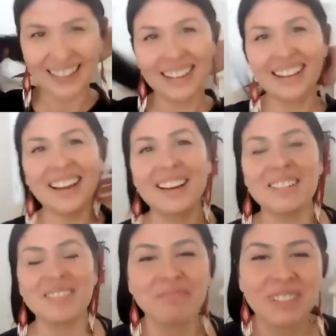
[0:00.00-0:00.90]

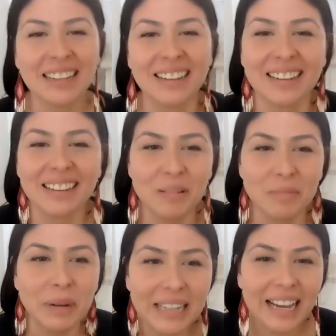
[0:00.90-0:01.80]

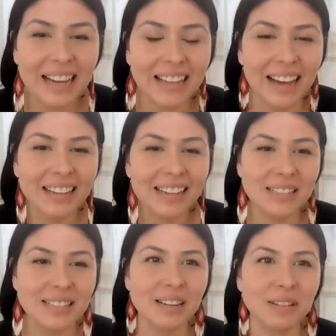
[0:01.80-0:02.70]
But yeah, I
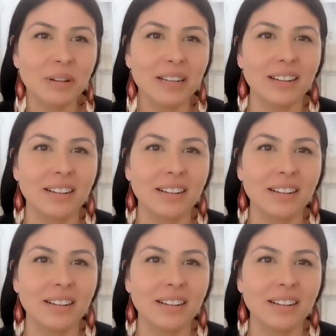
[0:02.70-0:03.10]
guess like what,